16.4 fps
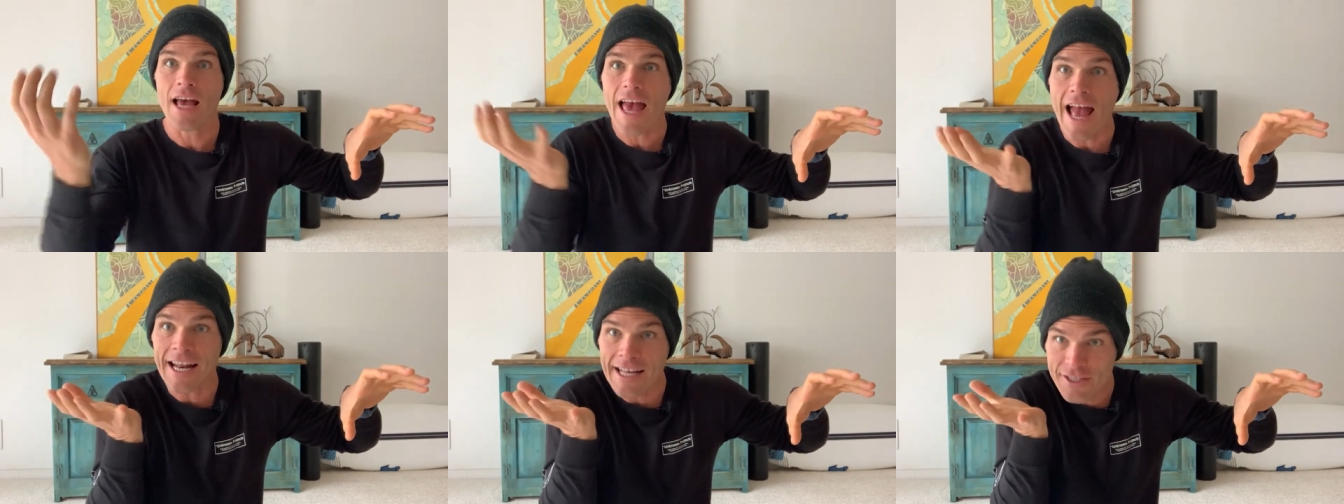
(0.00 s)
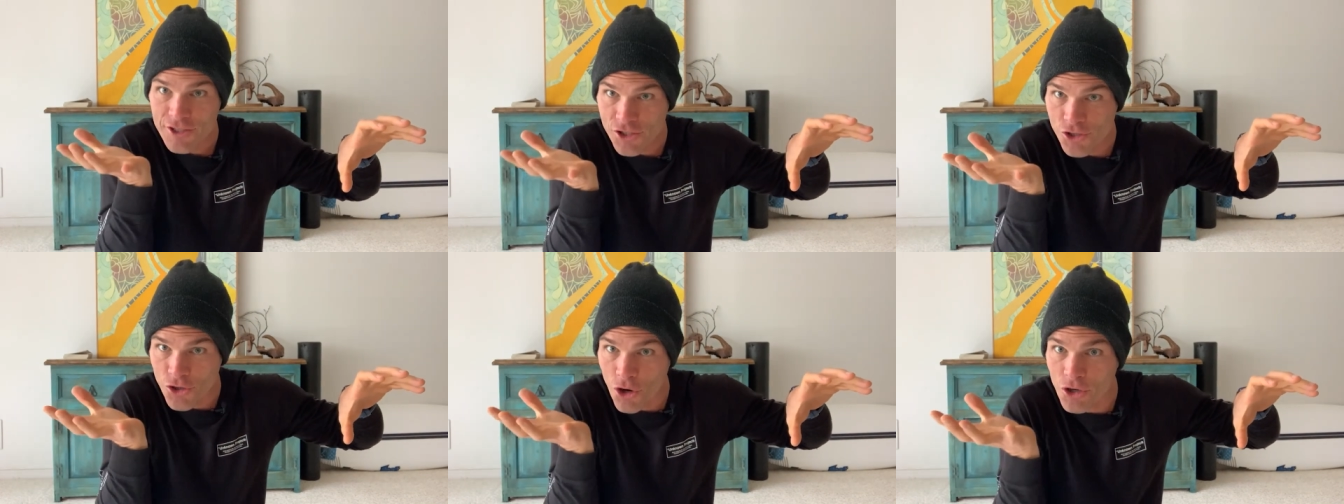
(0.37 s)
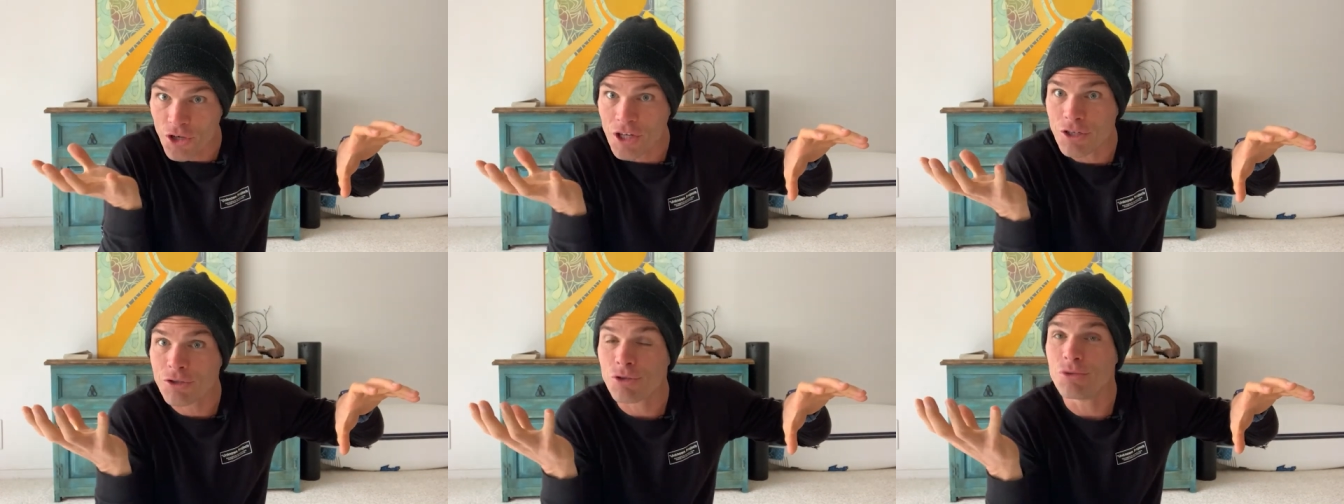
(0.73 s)
and it's
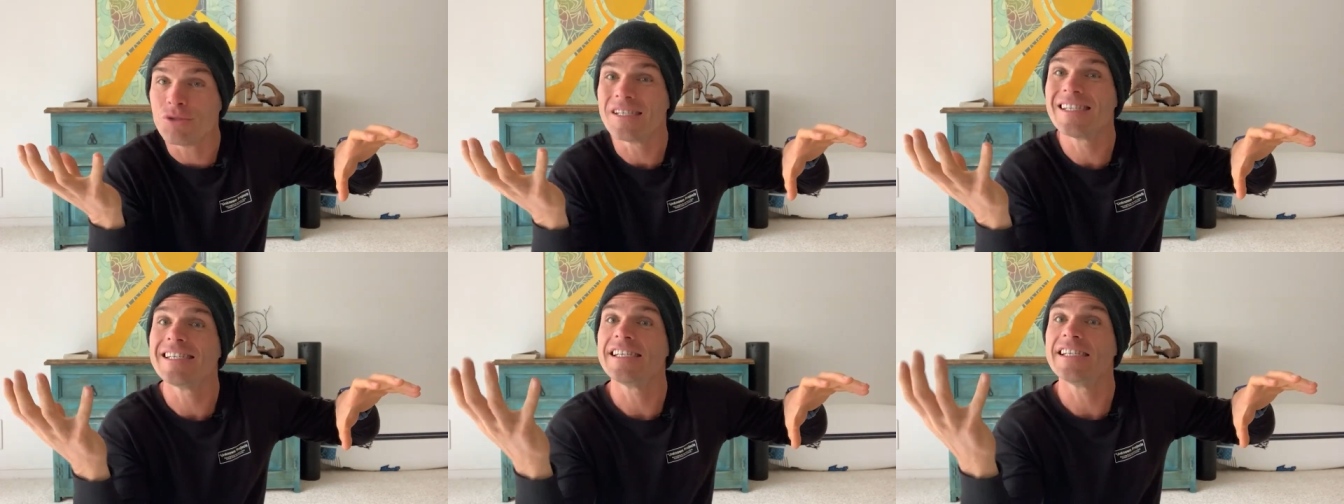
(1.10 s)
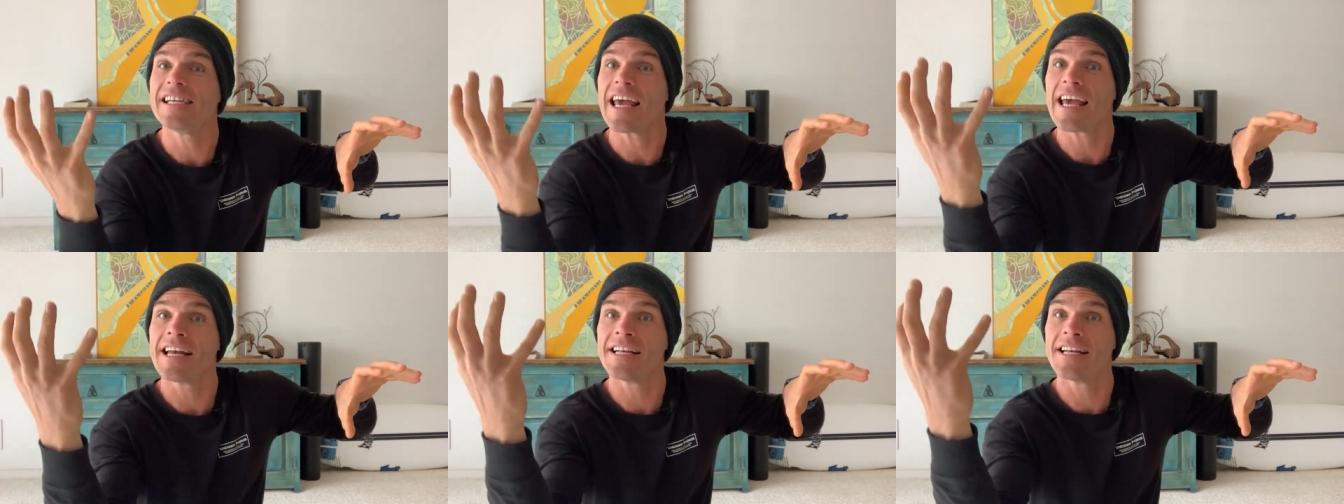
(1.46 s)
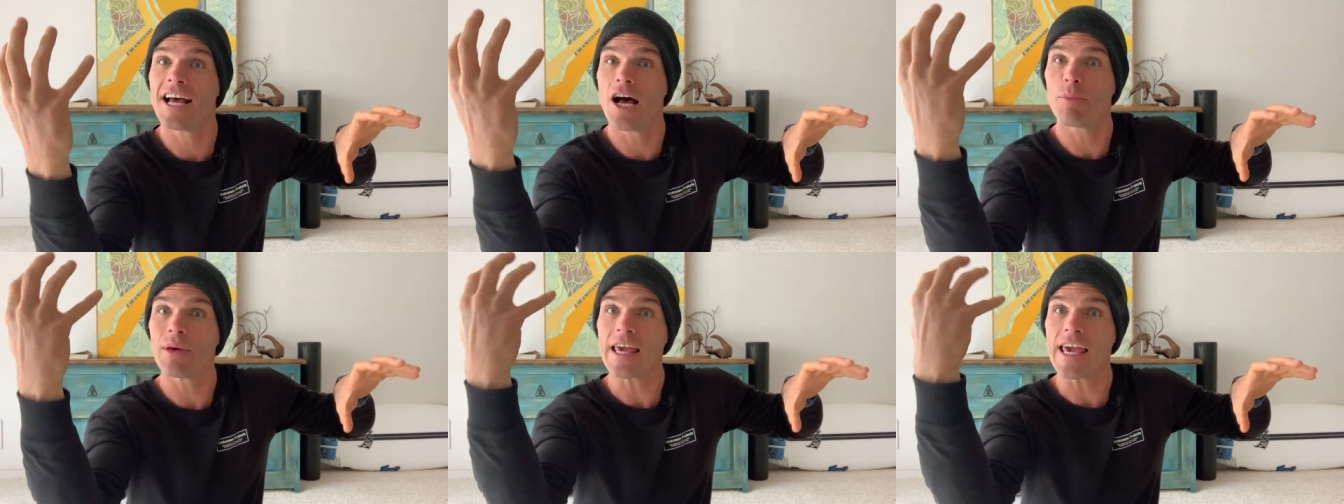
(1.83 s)
starting to stand
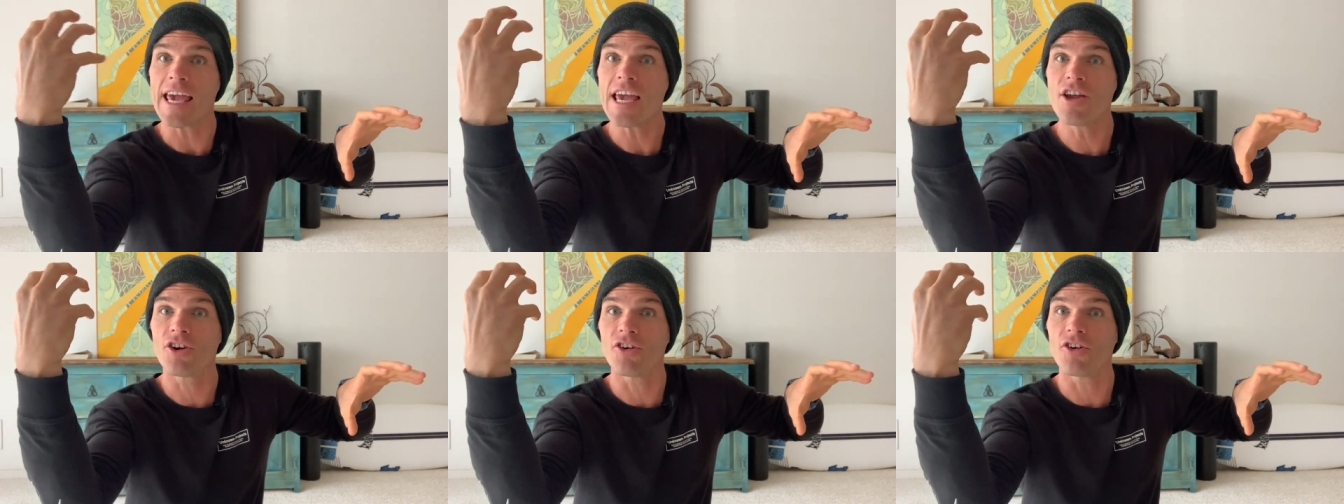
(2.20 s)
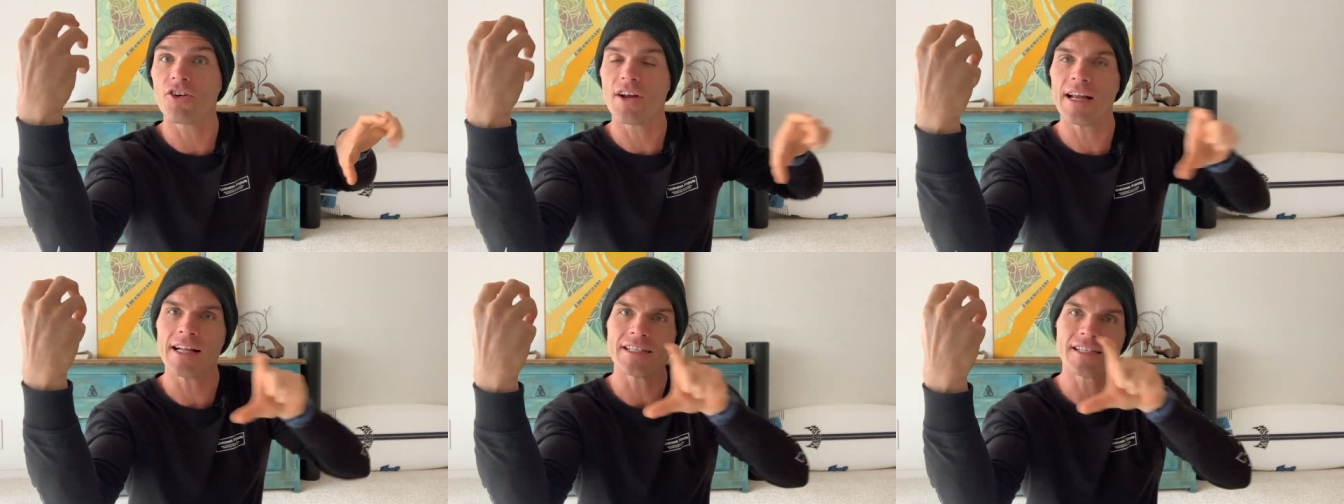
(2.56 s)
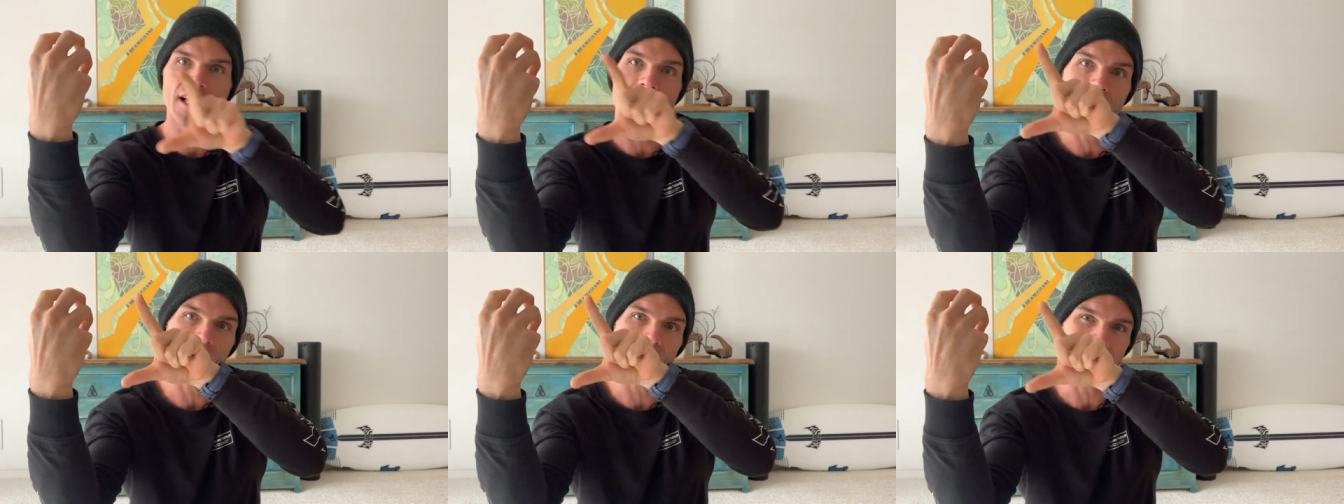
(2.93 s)
up here and it's
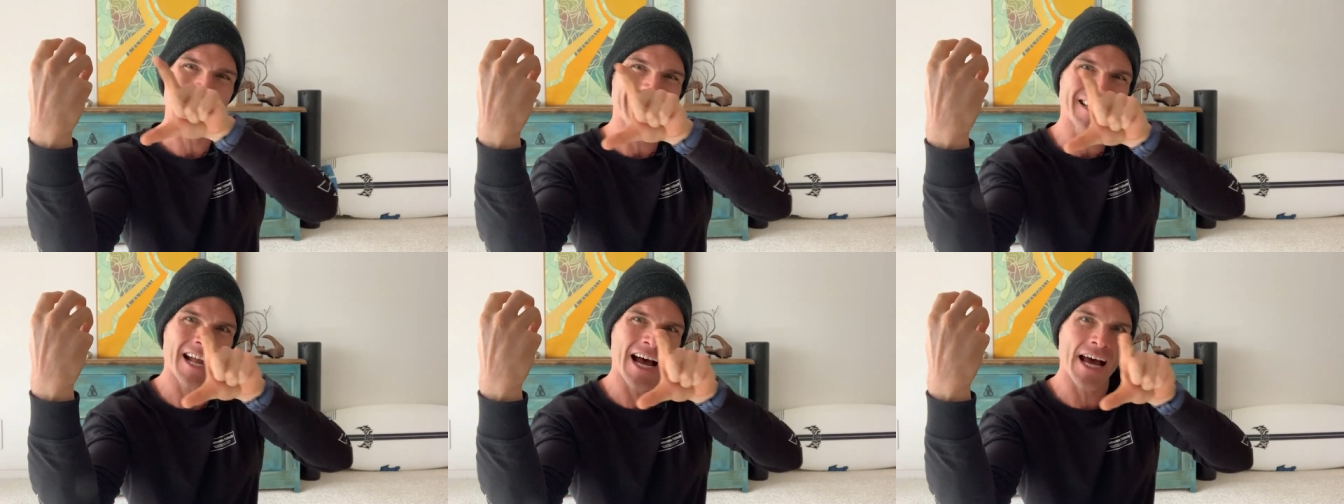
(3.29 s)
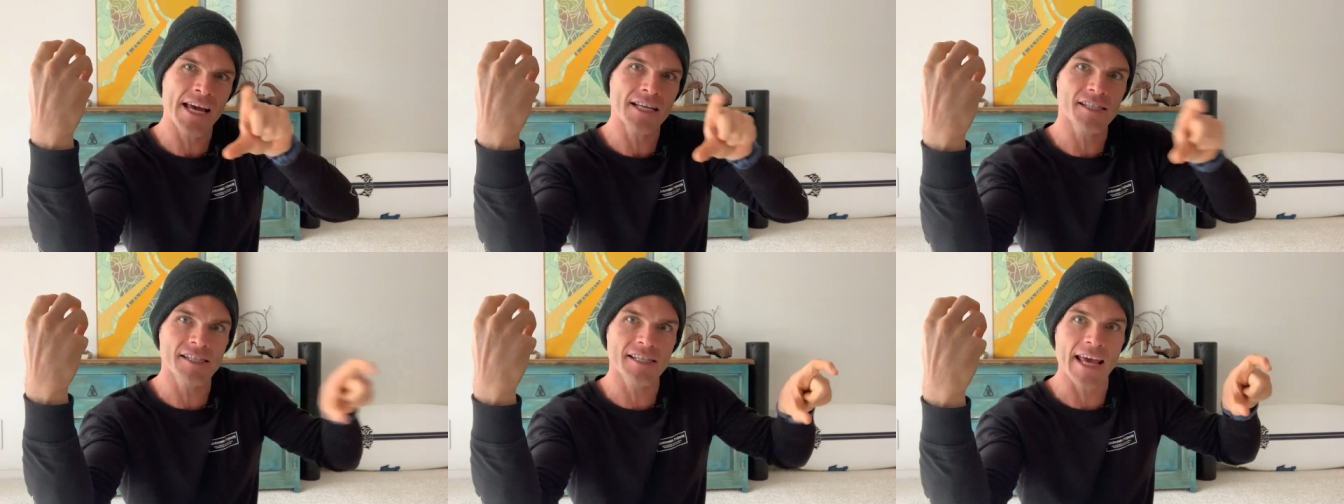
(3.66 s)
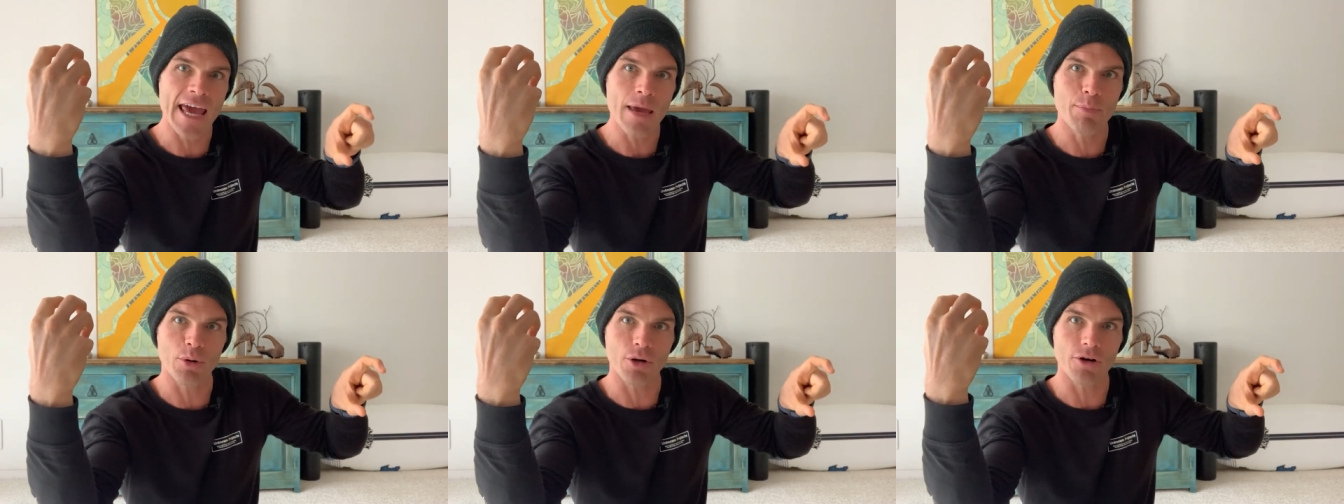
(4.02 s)
got this nice
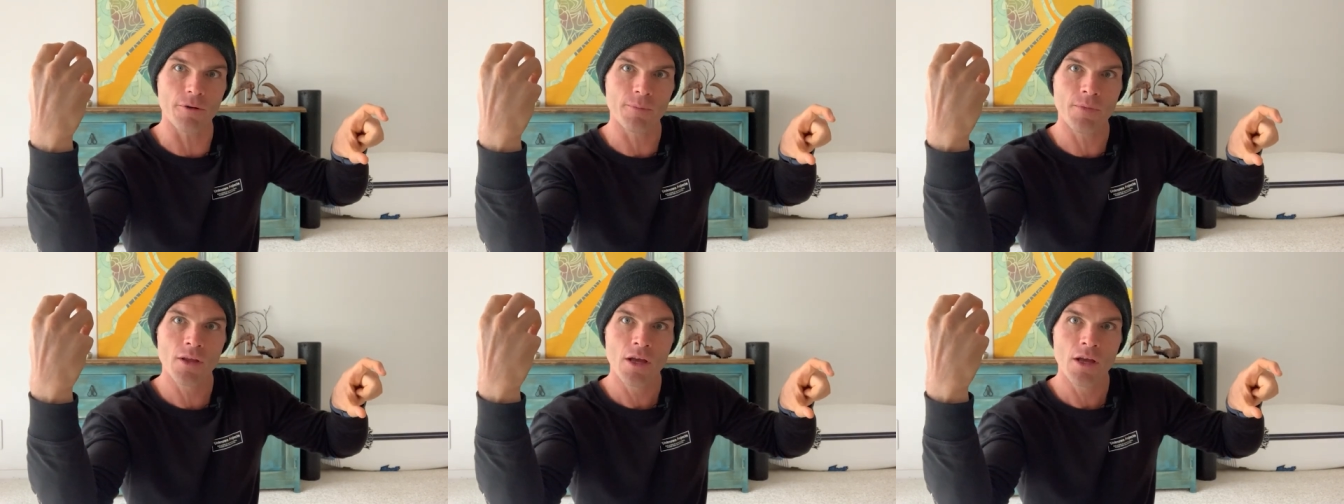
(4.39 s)
taper.